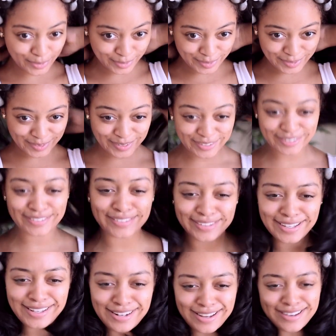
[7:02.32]
Ooh,
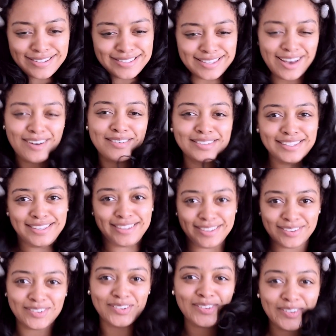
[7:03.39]
it looks so
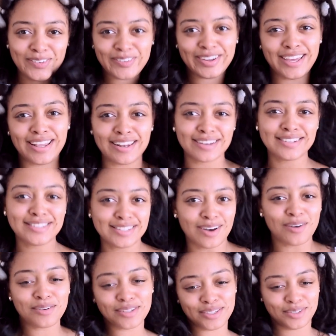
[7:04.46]
cute. It looks
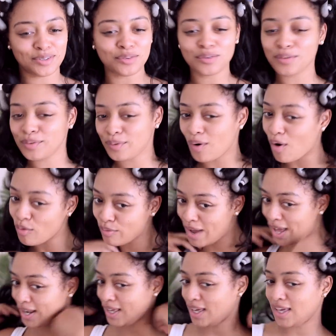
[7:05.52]
so cute
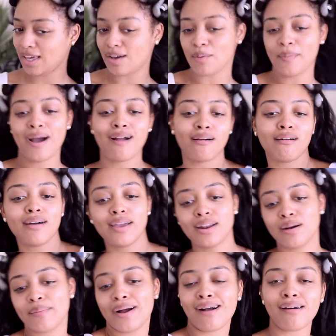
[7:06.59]
already. Oh my god,
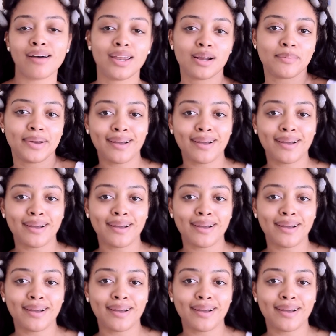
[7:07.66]
oh my god, oh